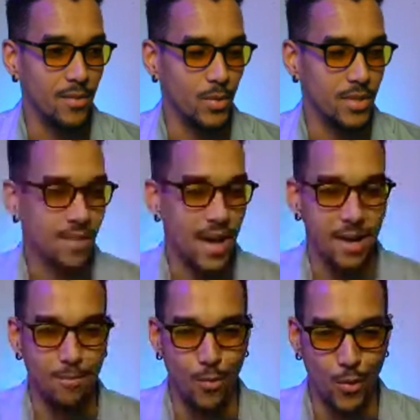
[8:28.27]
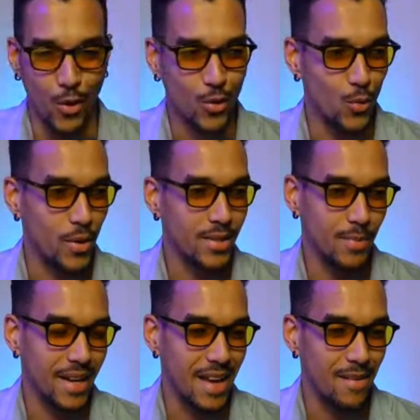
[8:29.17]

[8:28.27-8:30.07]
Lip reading: We just kind of broke through this. But again,